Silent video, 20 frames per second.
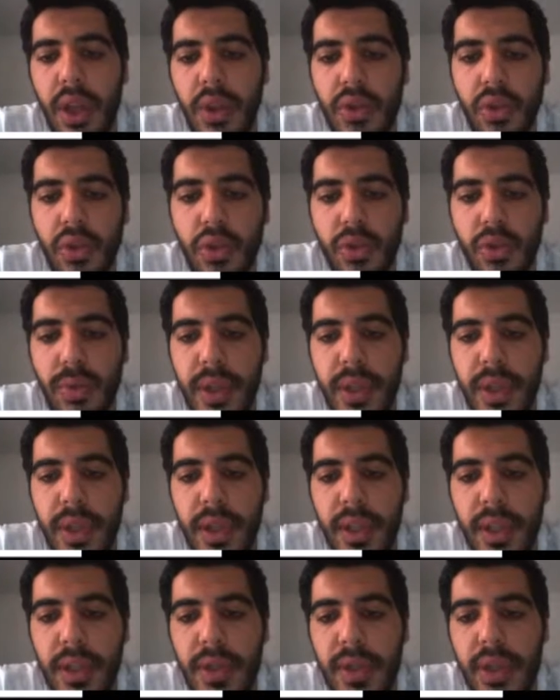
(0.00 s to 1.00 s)
document
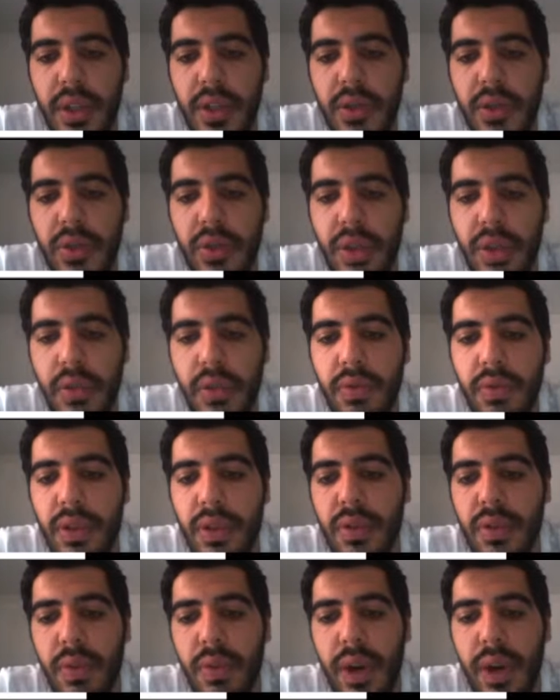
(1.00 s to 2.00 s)
and reuse
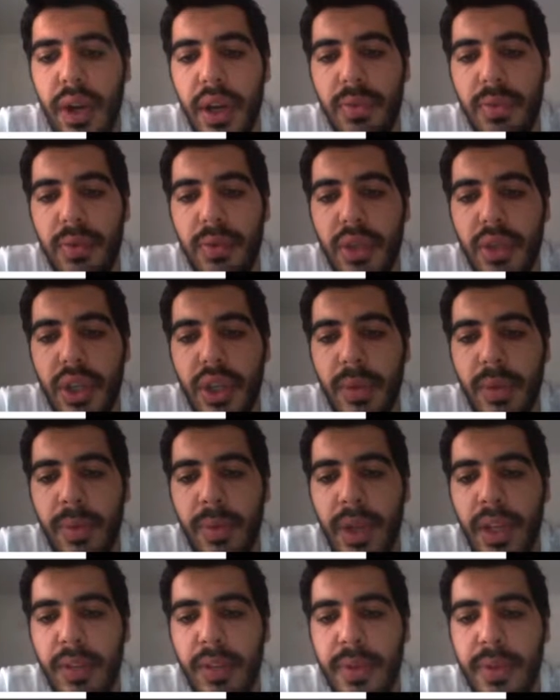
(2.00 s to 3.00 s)
knowledge while project
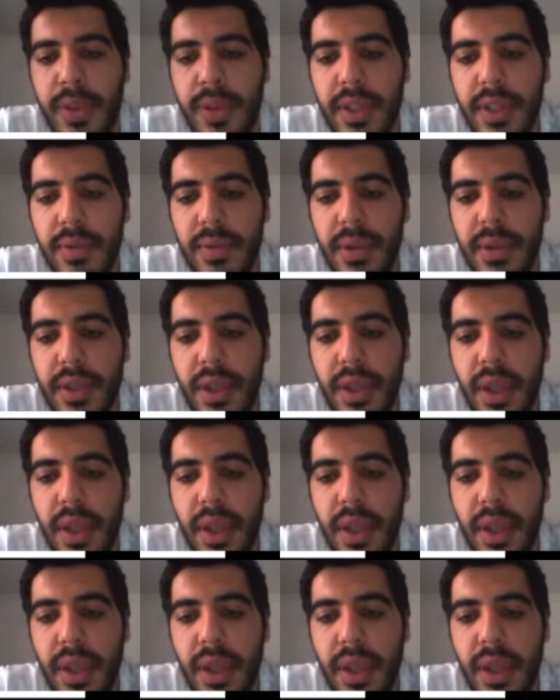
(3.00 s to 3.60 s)
management teams